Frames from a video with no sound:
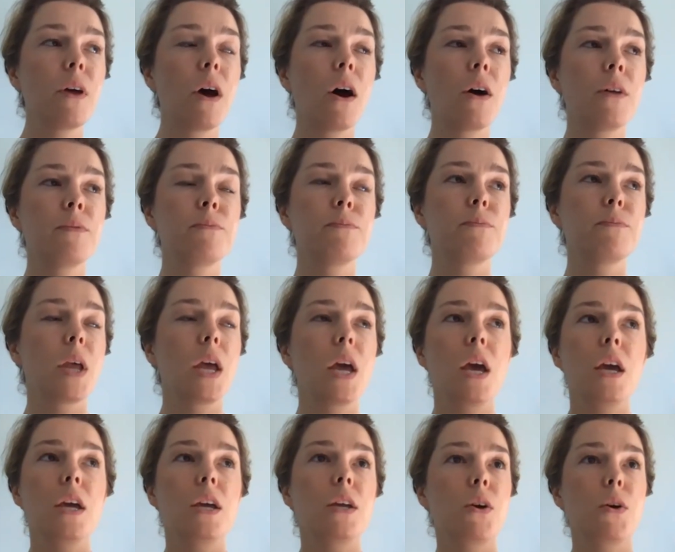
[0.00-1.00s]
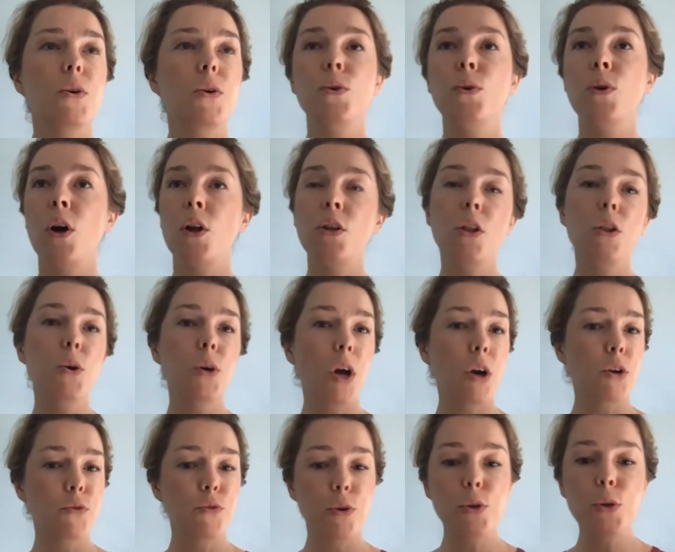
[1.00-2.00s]
on, you know, you're on the
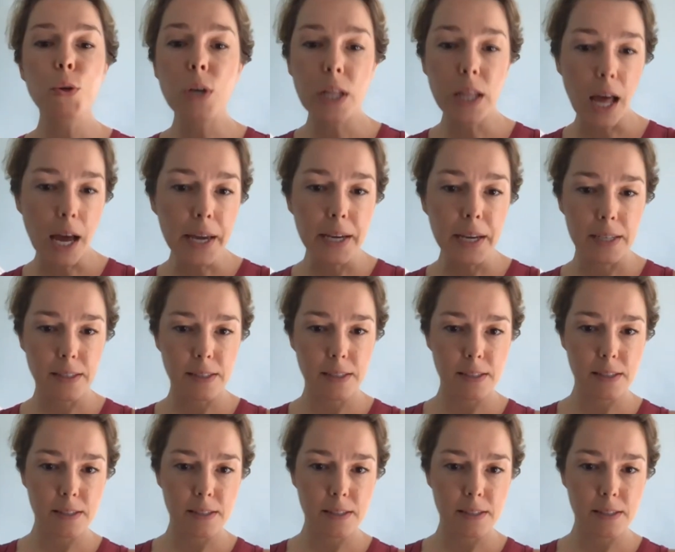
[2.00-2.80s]
lookout for new clients.